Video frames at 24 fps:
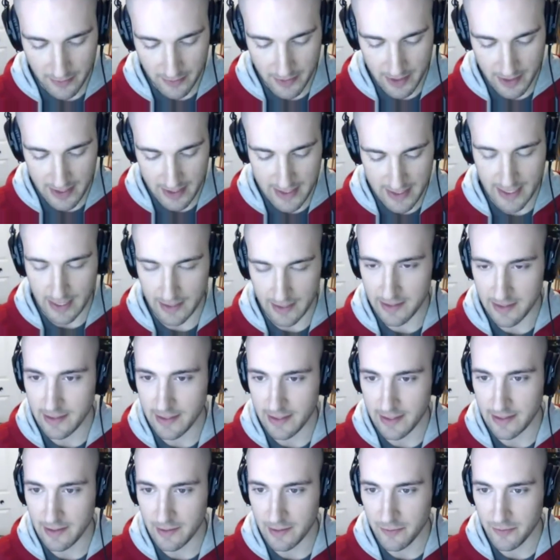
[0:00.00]
We can sell it
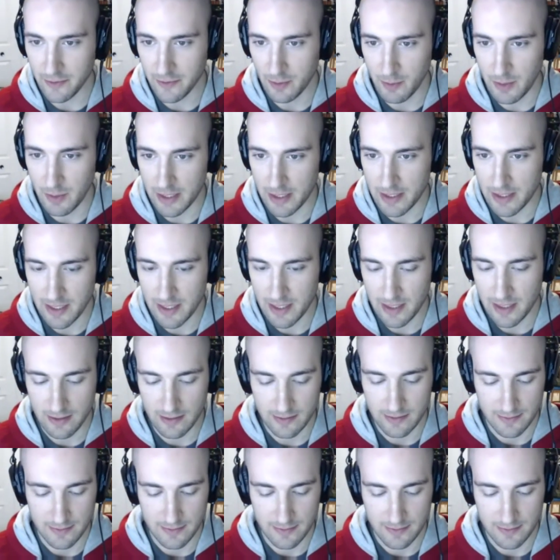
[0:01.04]
like the full Monty.